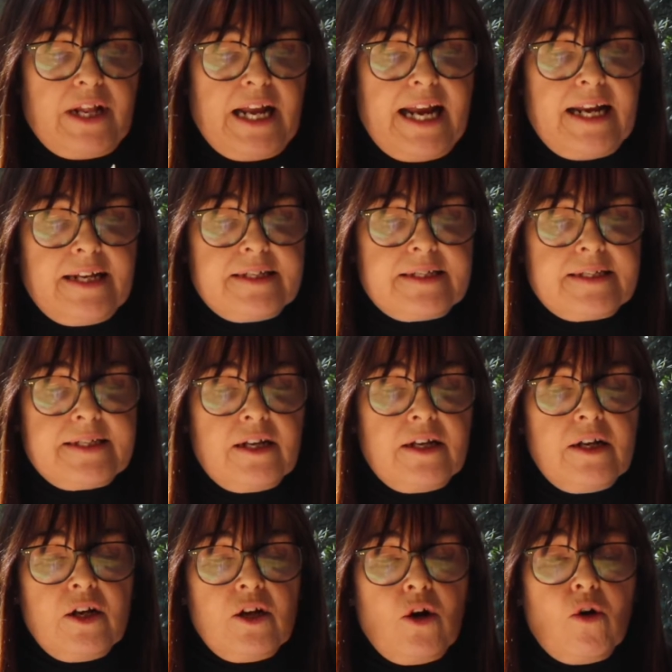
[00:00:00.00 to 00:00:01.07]
this.
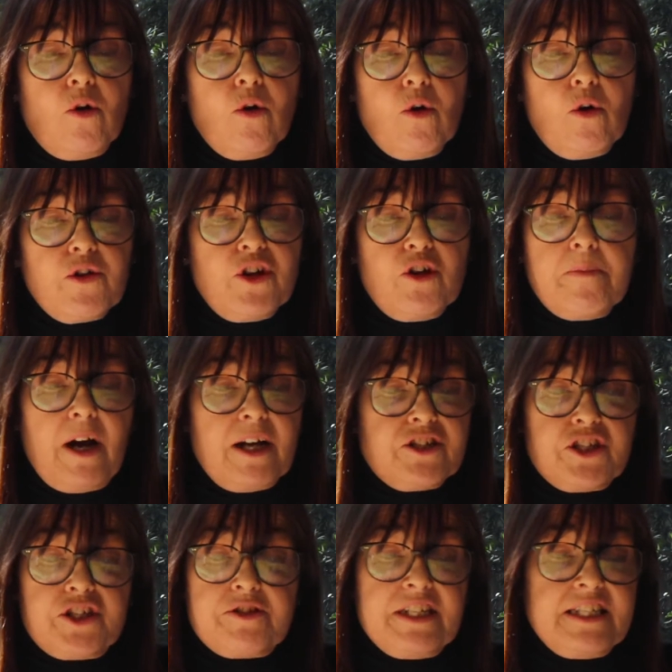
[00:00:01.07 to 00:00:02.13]
Or you might
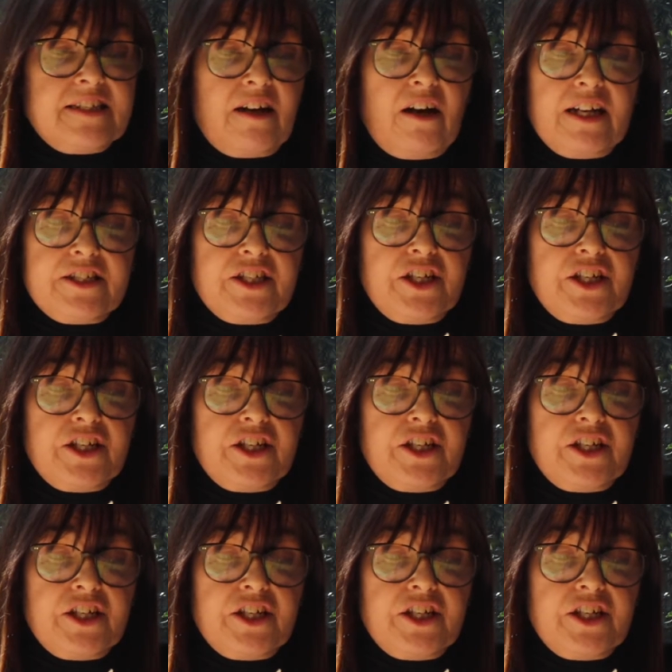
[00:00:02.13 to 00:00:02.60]
just decide